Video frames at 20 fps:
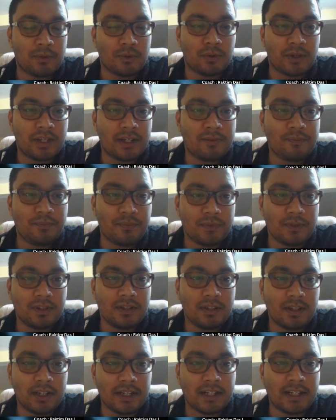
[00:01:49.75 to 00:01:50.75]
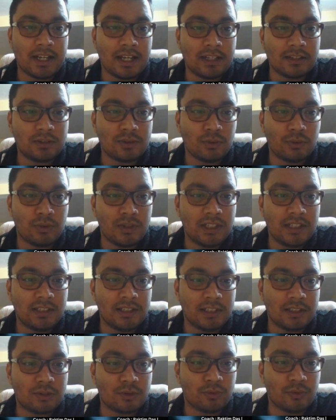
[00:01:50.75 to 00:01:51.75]
Okay, it has only
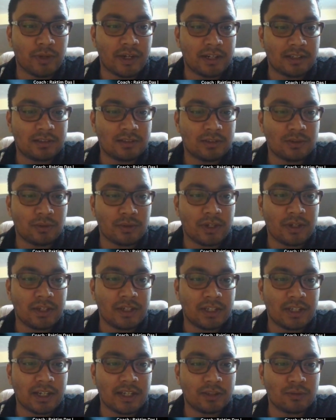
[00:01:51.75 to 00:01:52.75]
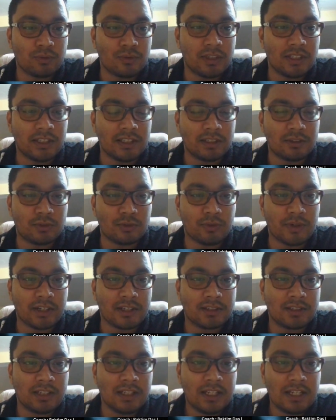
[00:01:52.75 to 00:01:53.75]
these squares. Okay, it has only these
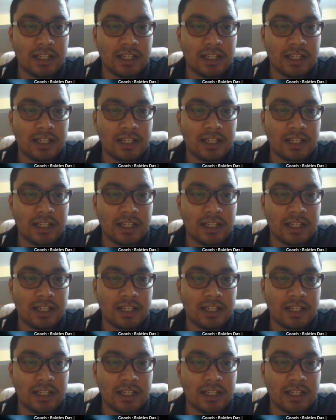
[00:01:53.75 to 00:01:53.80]
squares.